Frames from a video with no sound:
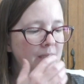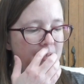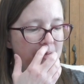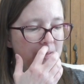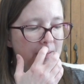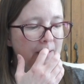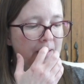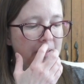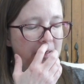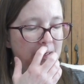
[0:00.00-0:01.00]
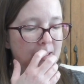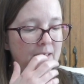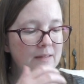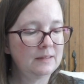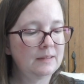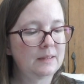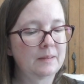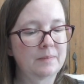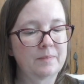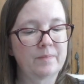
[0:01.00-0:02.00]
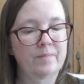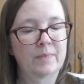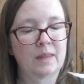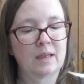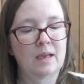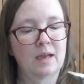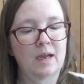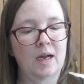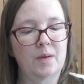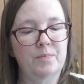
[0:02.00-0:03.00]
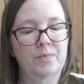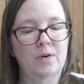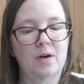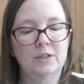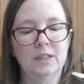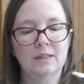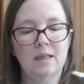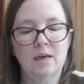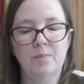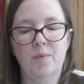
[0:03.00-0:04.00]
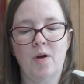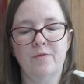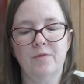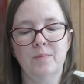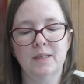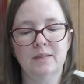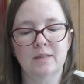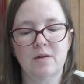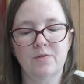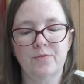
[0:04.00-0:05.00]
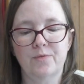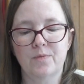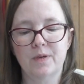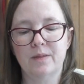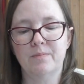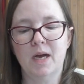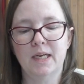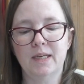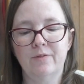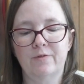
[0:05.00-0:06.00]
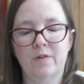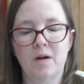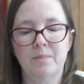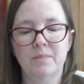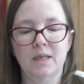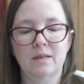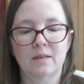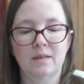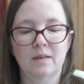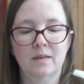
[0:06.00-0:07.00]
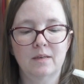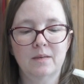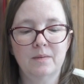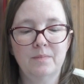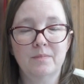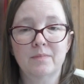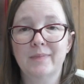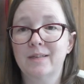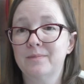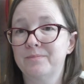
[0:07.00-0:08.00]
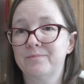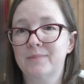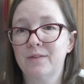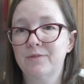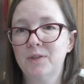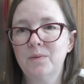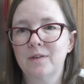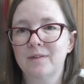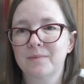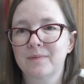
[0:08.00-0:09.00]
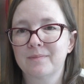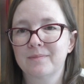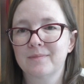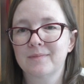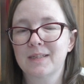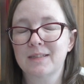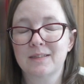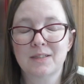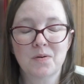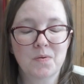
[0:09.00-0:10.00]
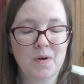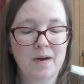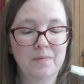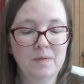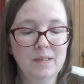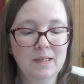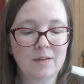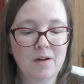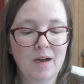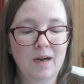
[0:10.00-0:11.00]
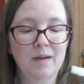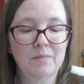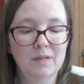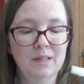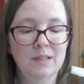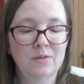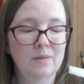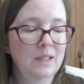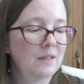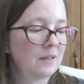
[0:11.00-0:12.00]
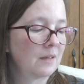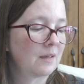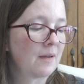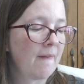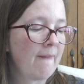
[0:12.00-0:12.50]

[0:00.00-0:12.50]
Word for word: It is a project that I bought for myself with money from a viewer. And so I really thought I really do need to